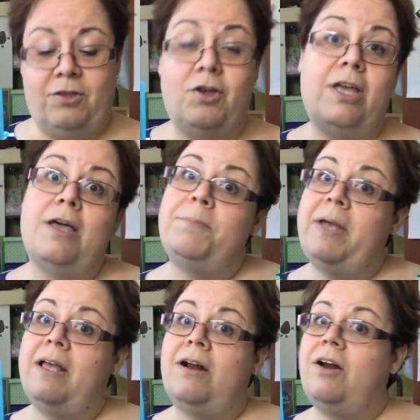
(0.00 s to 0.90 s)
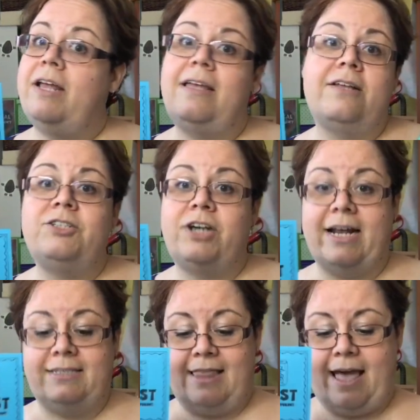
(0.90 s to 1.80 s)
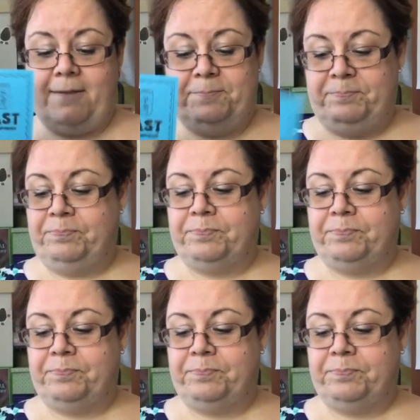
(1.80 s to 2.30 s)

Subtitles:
You can compare and contrast that.